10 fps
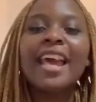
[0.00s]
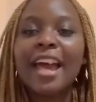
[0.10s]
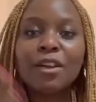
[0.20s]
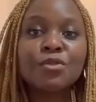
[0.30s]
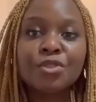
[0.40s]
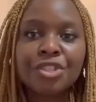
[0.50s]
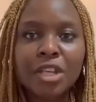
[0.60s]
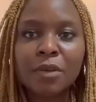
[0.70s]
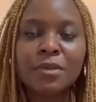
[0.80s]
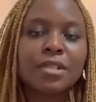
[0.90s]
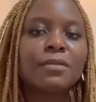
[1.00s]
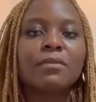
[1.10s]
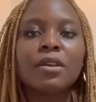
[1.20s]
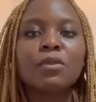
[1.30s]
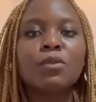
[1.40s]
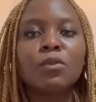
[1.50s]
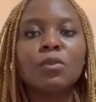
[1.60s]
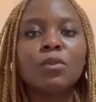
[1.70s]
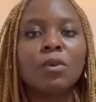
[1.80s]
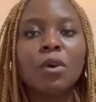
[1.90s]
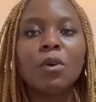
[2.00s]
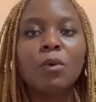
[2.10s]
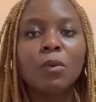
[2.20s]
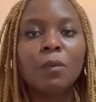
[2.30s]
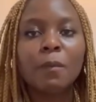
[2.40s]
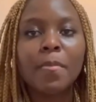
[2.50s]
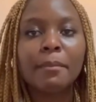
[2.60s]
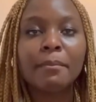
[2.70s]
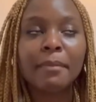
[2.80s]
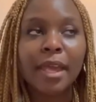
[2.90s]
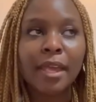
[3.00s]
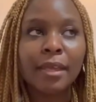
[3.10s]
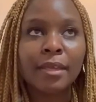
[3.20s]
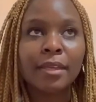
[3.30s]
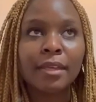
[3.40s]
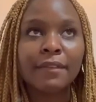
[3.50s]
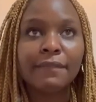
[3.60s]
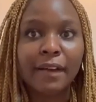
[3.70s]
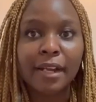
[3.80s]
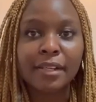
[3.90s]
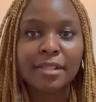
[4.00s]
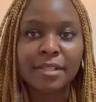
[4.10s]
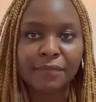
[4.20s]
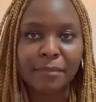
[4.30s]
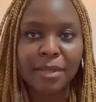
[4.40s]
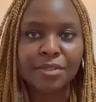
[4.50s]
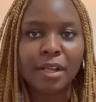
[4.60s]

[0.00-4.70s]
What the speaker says: and also share with someone who may find this information